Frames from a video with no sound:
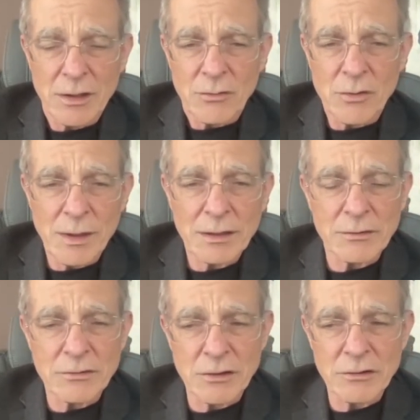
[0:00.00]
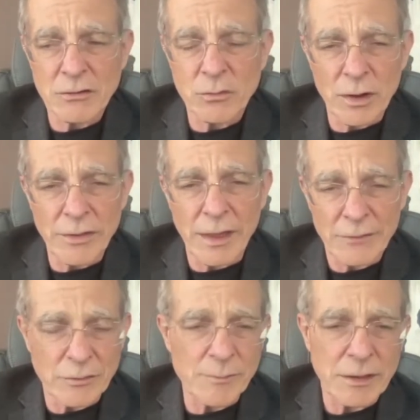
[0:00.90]
make decisions where they
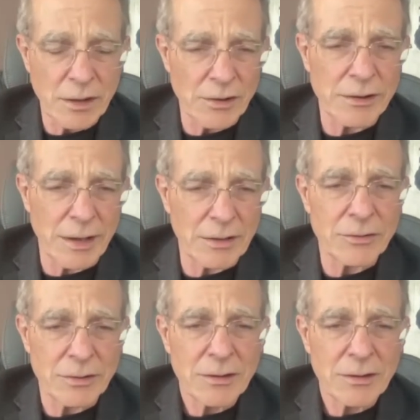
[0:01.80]
have to be carried out.